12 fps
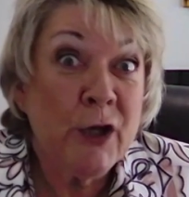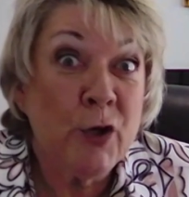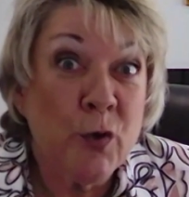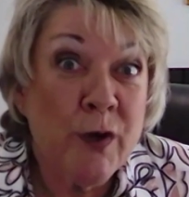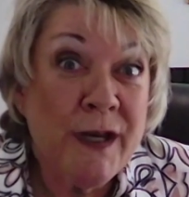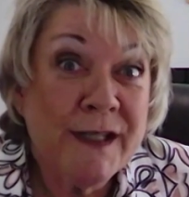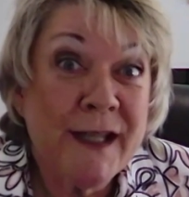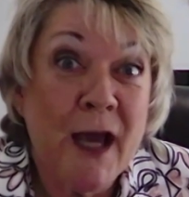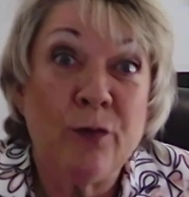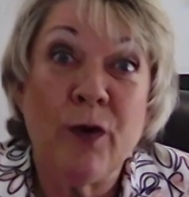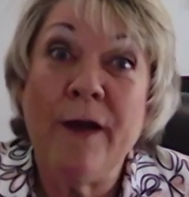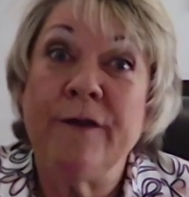we could increase
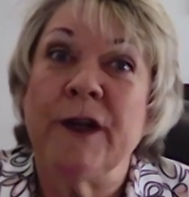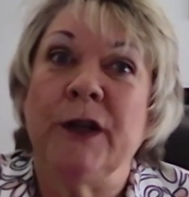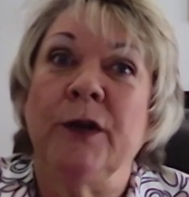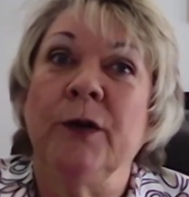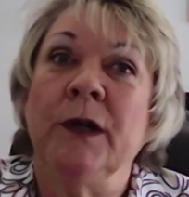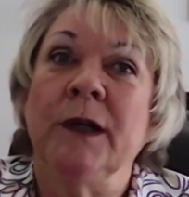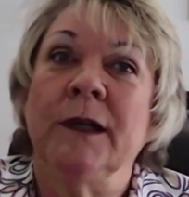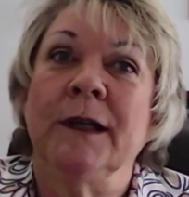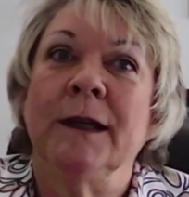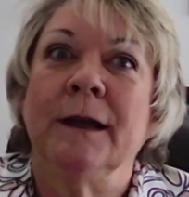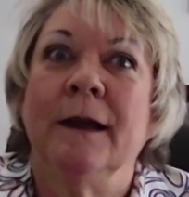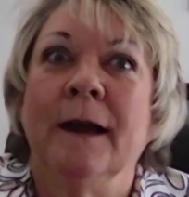that revenue,
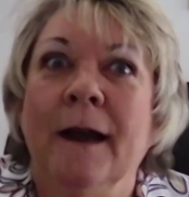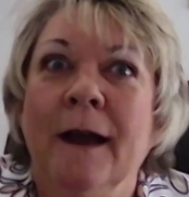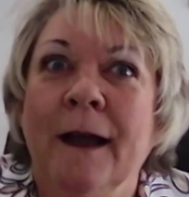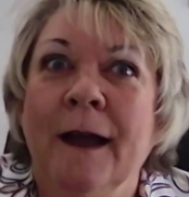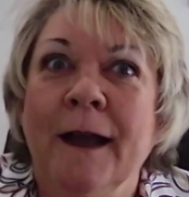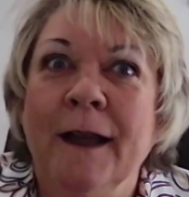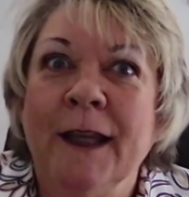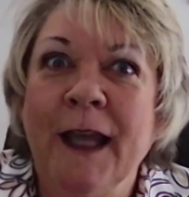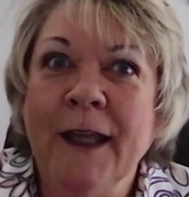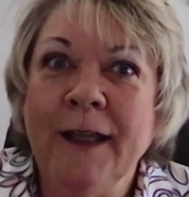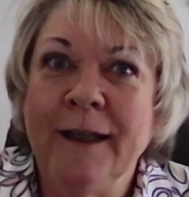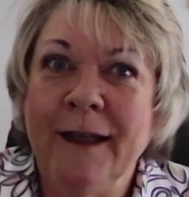
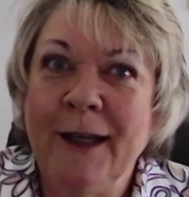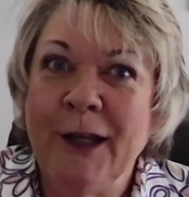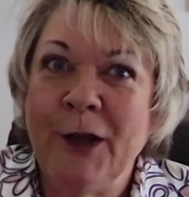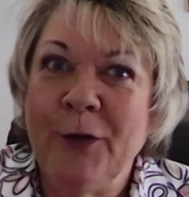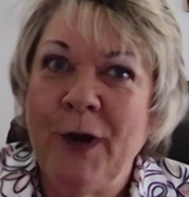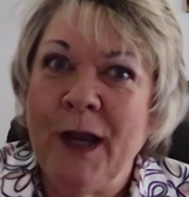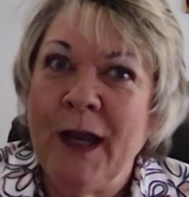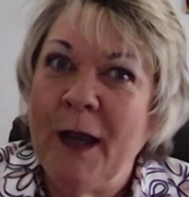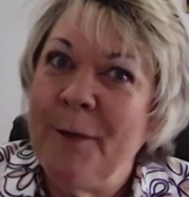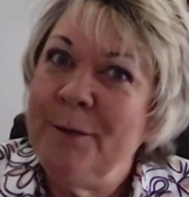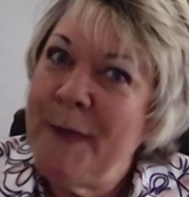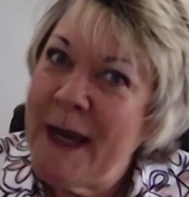can,
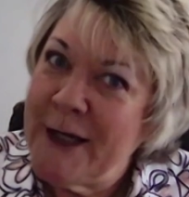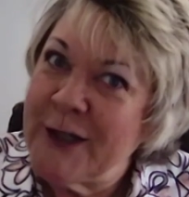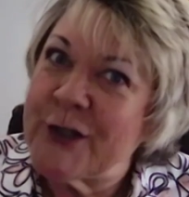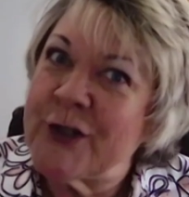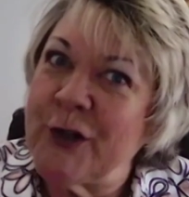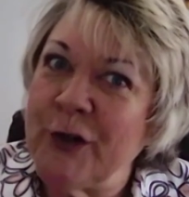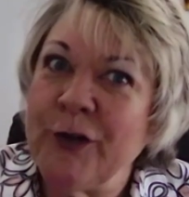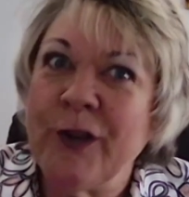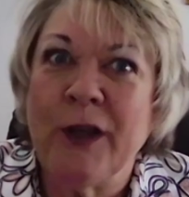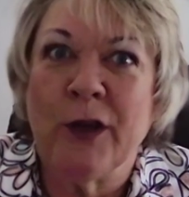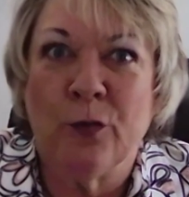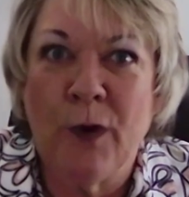make
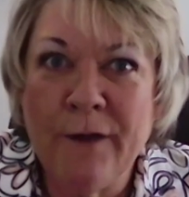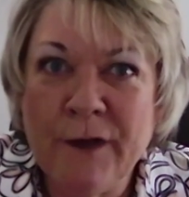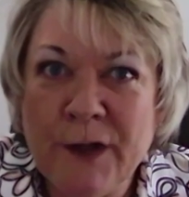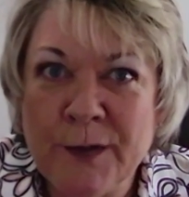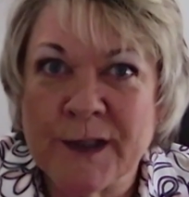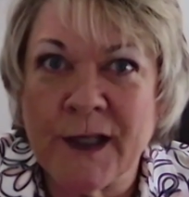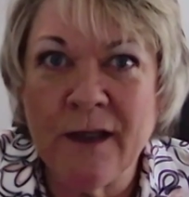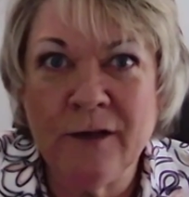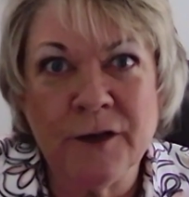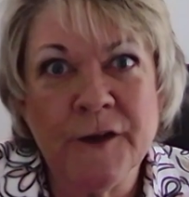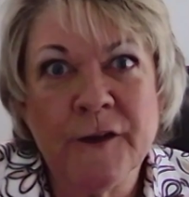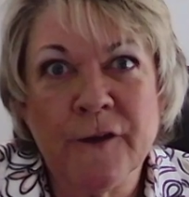sure that your revenue
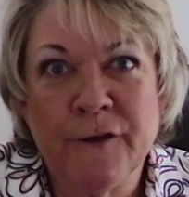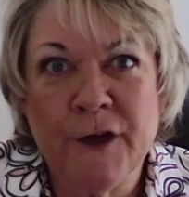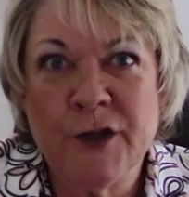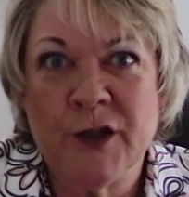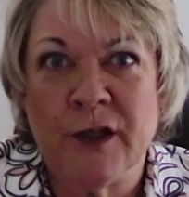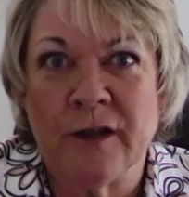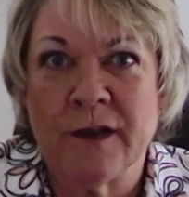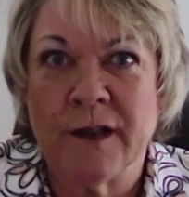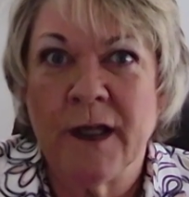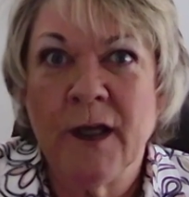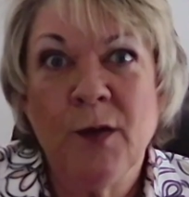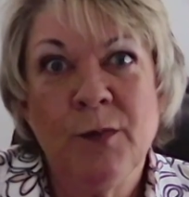cycle is
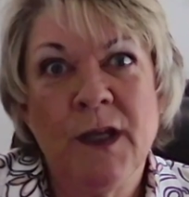efficient